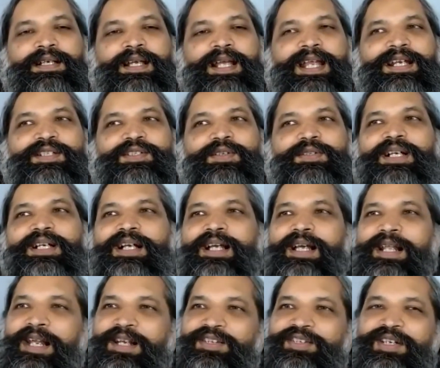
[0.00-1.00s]
And so the
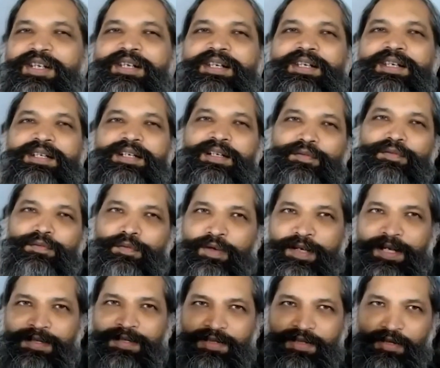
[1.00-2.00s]
correction here for
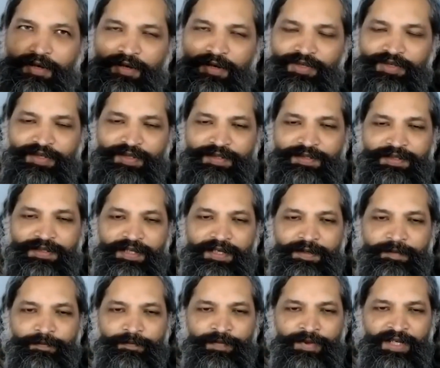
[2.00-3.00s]
us
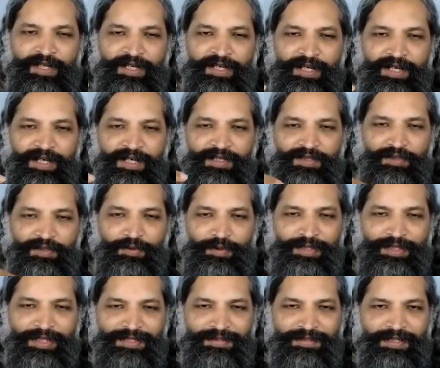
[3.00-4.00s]
consciously is to
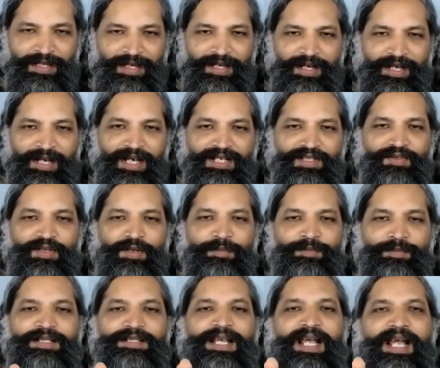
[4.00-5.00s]
disengage from
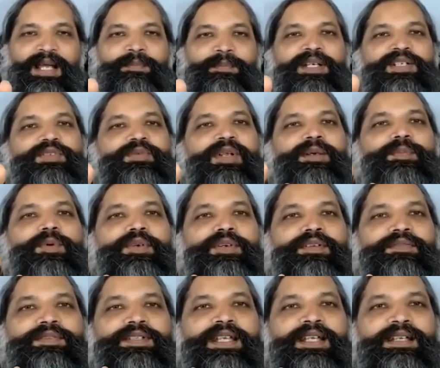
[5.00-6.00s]
this habitual mode
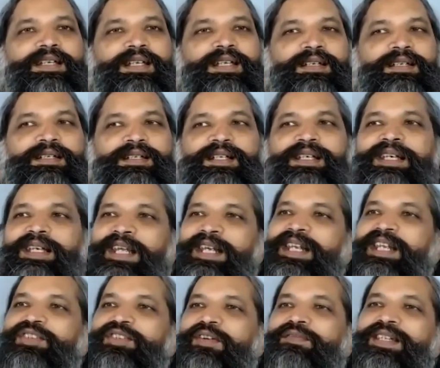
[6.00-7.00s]
of thinking. In
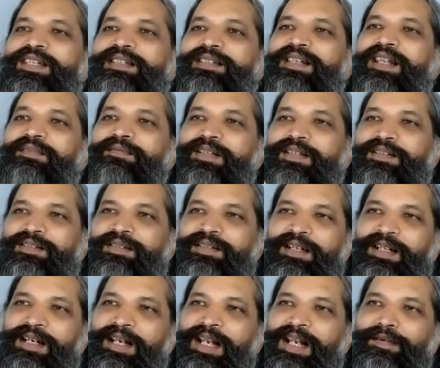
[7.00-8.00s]
each of these levels,
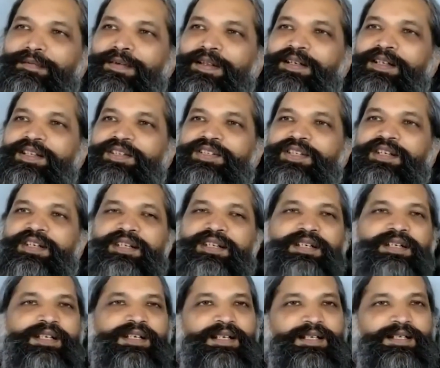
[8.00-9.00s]
life energy,
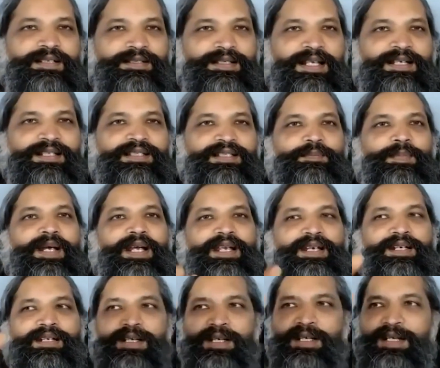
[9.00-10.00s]
sense
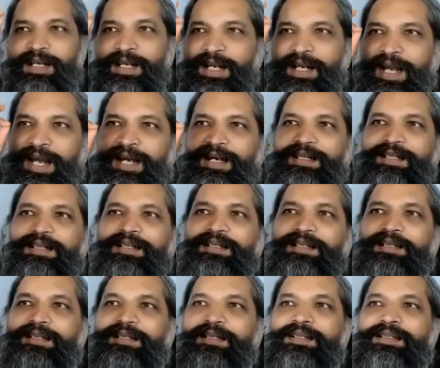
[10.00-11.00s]
mind, and
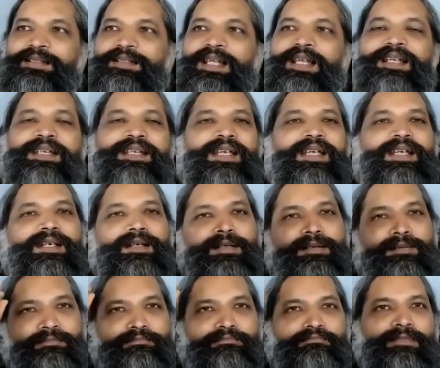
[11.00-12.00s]
the thinking
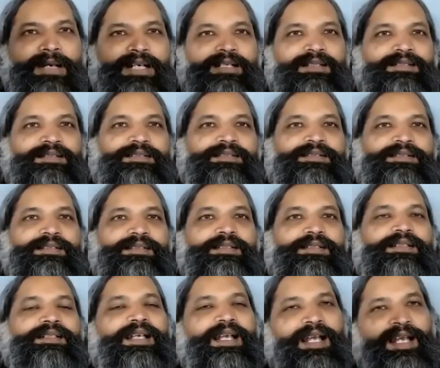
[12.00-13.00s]
manas,
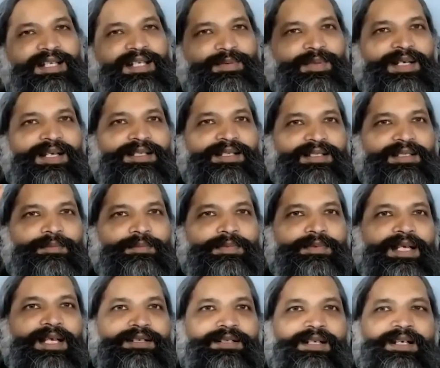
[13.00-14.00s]
as well as the
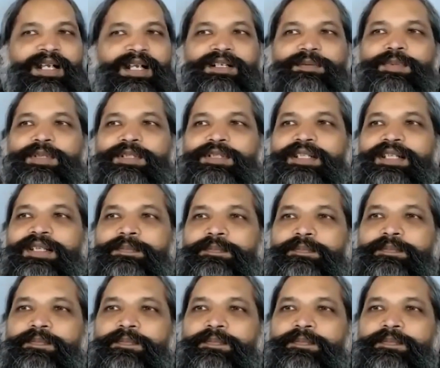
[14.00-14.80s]
intellect buddhi,